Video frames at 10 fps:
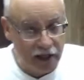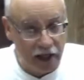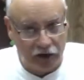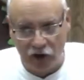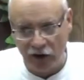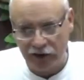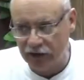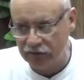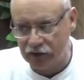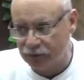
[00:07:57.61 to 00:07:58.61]
And God
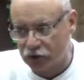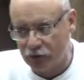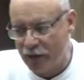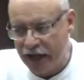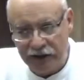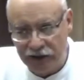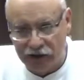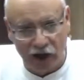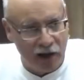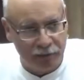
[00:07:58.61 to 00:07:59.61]
gives them
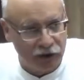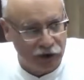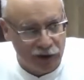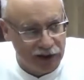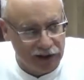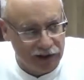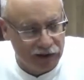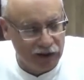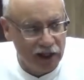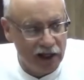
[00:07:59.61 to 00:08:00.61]
tremendous
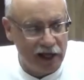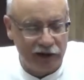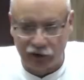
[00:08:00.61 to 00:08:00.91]
opportunities and